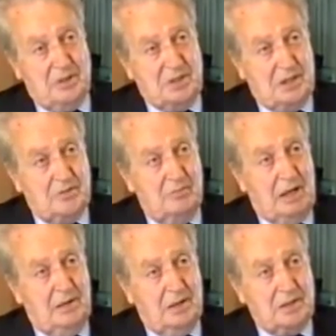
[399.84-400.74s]
or 6:30 with
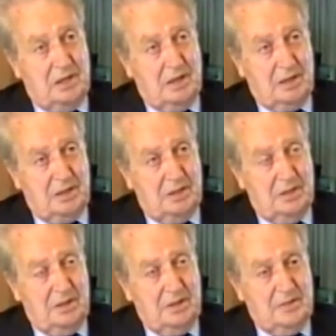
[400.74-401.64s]
my last class,
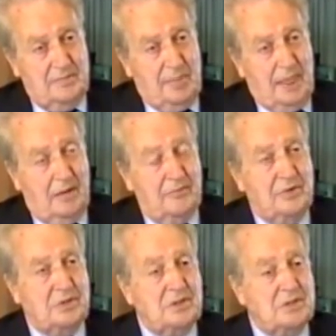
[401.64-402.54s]
and for
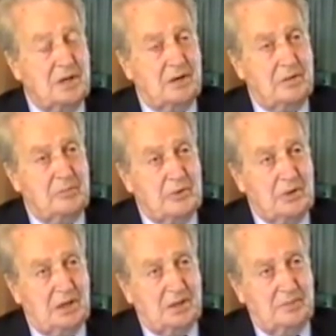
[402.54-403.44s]
instance Saturday
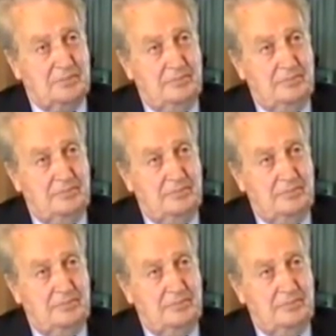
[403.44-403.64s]
mornings.